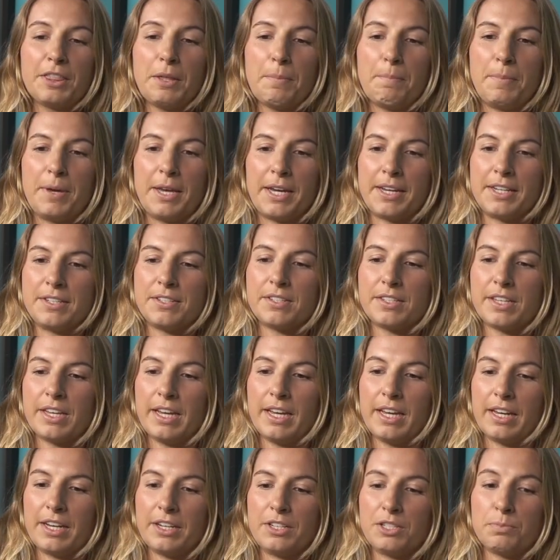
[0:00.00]
the biggest
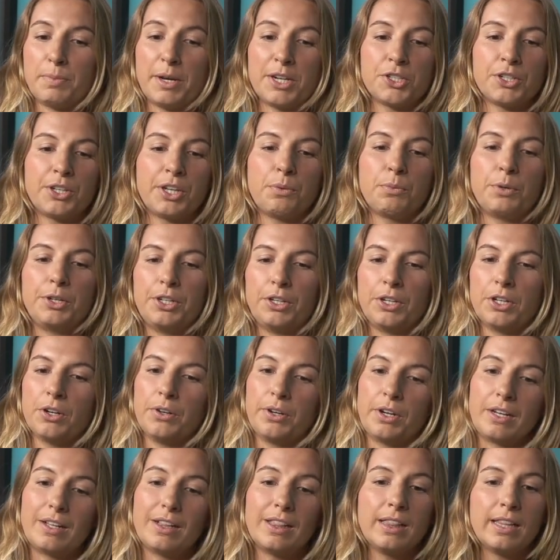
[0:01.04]
thing, especially when you go
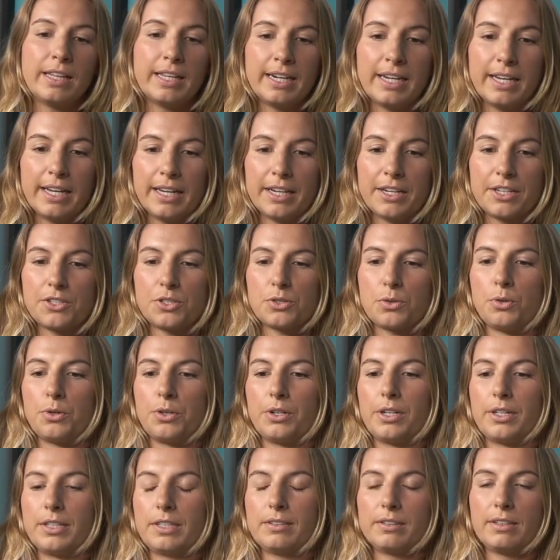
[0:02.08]
to clinics
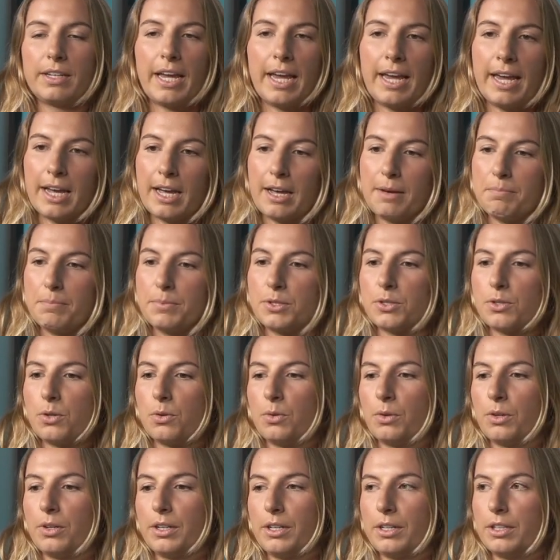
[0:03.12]
or camps
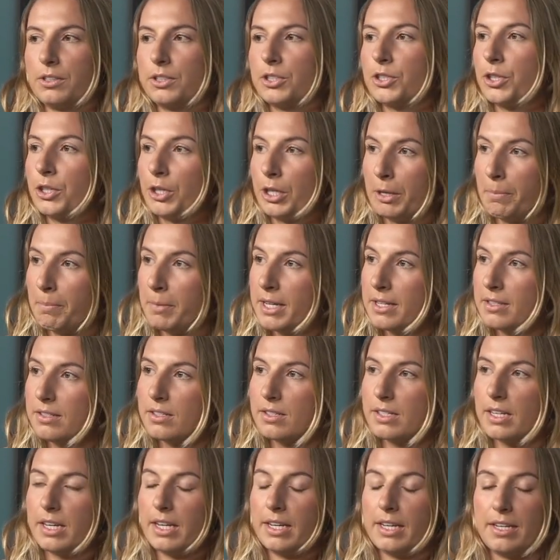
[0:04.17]
or
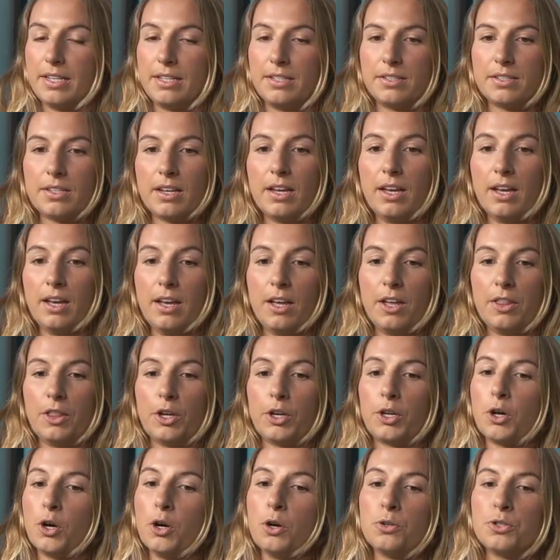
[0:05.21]
tournaments, is the
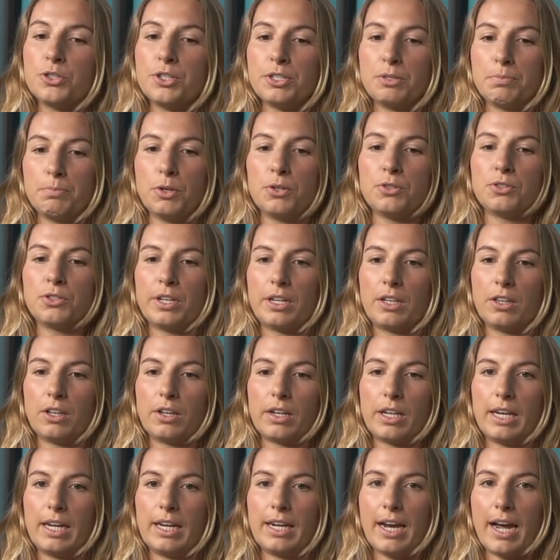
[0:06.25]
coach is mostly
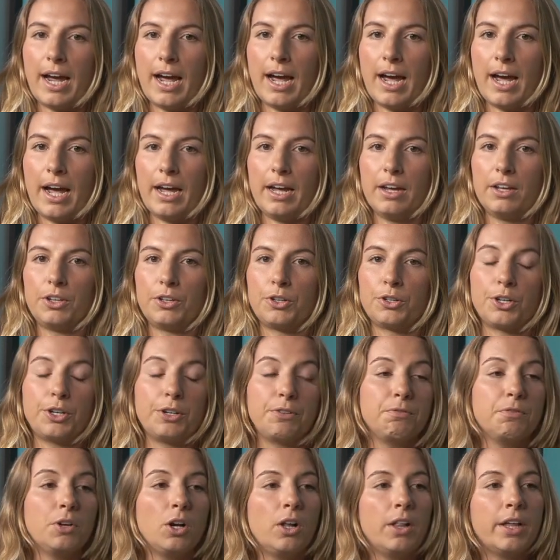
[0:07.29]
looking at your
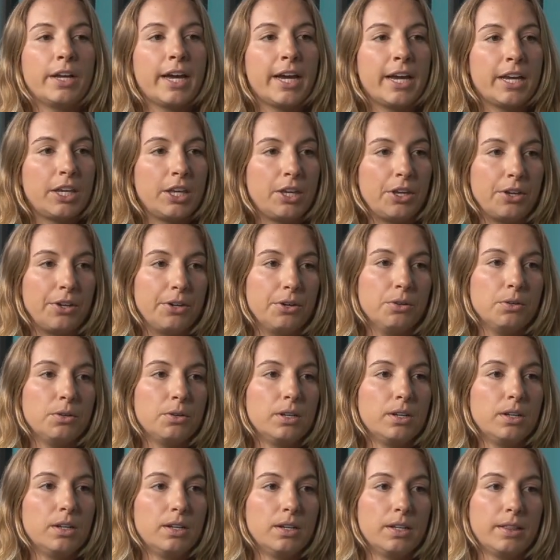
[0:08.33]
volley IQ.
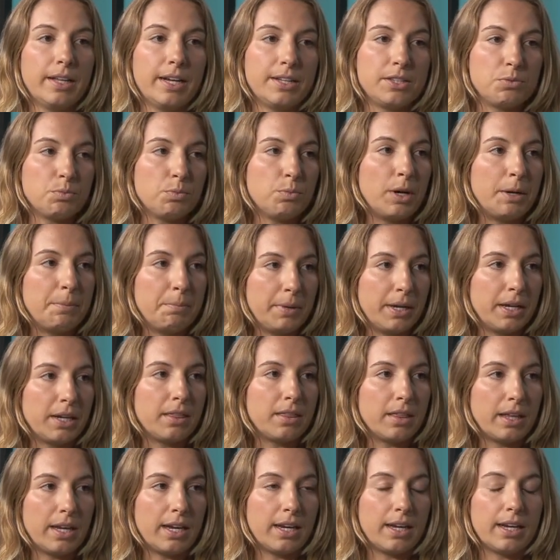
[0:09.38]
That's one big
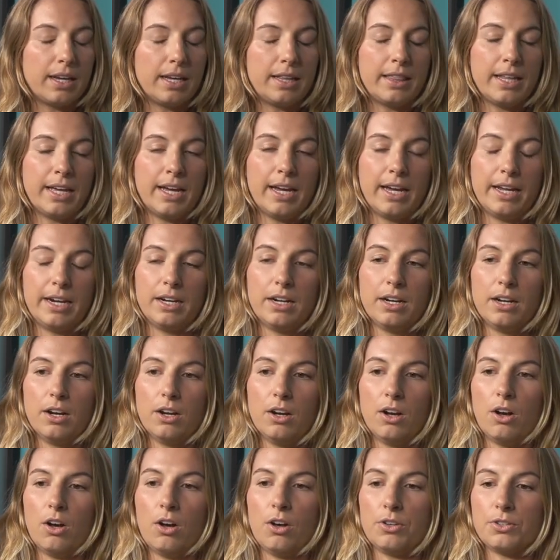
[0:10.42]
thing. And then
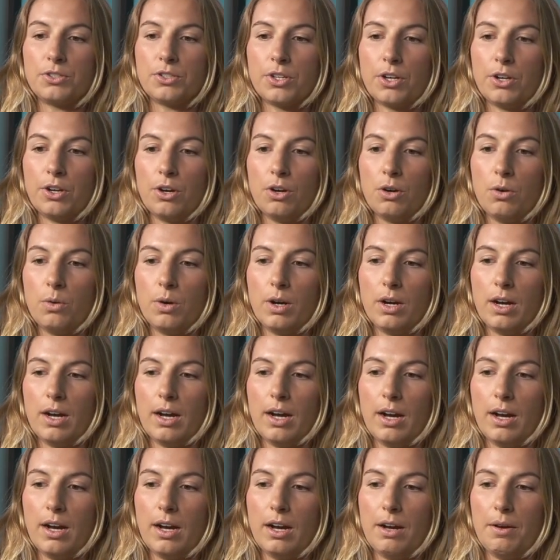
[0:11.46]
also
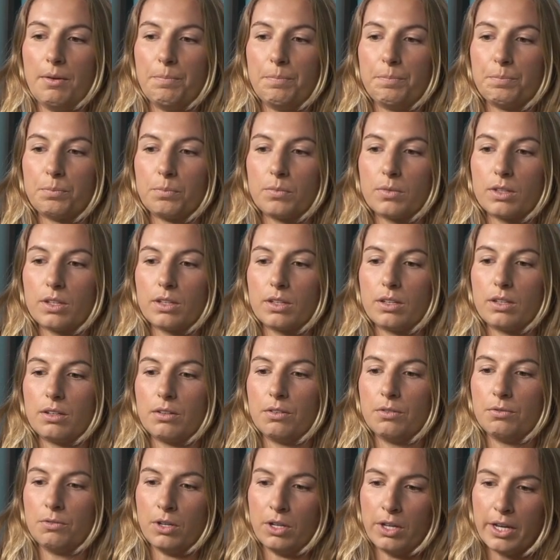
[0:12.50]

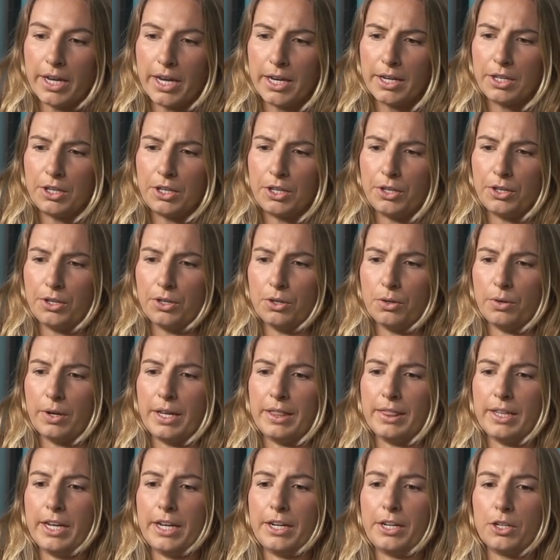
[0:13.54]
volley IQ
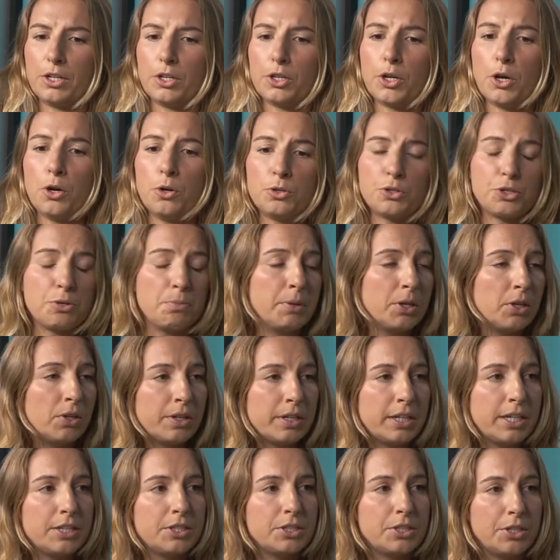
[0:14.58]
and then
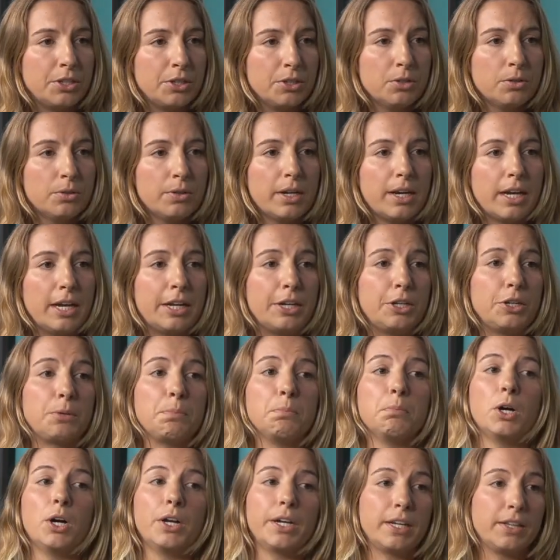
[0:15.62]
coachability too, and your
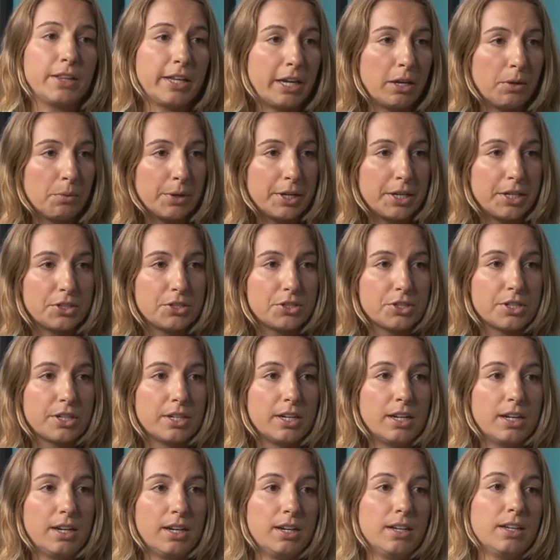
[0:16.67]
body language.
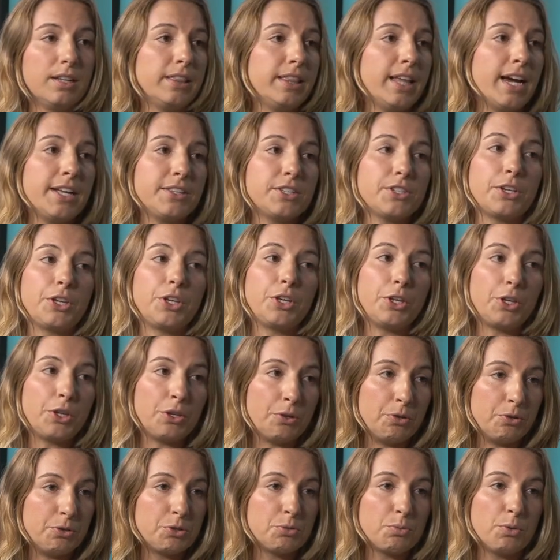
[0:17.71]
That's a
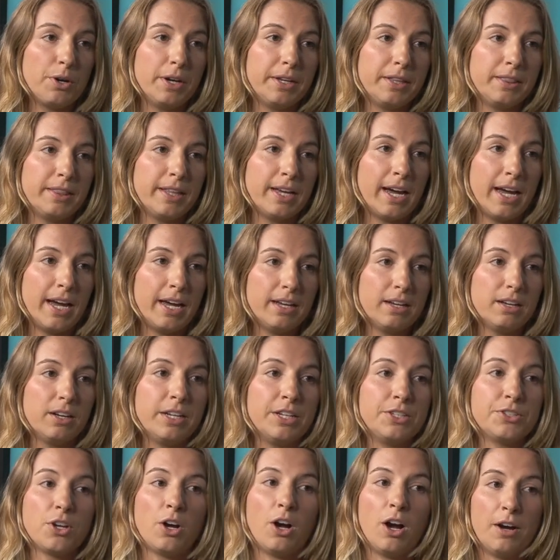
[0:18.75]
huge one that
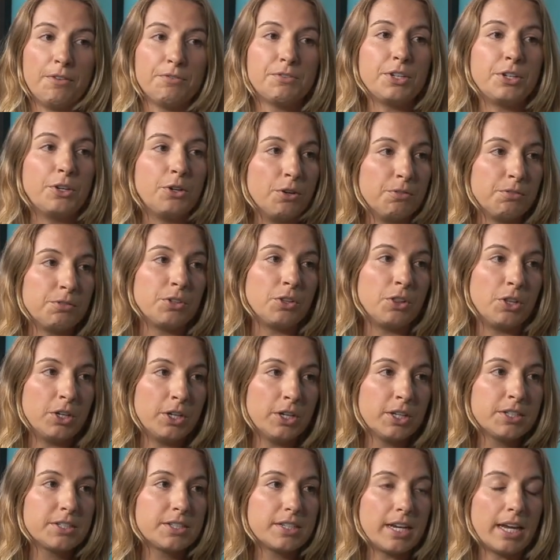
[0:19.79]
is often
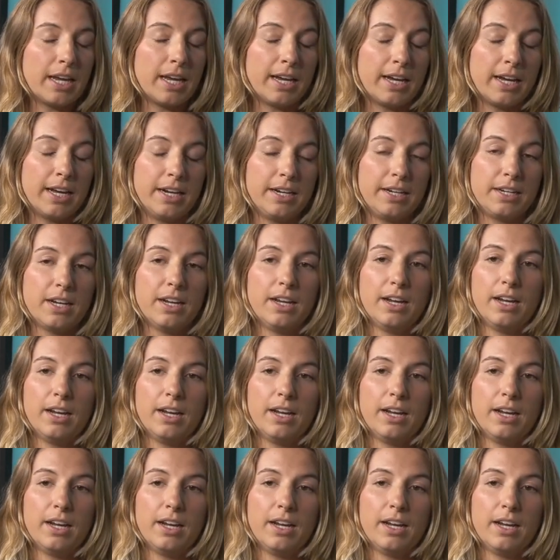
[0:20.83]
overlooked. And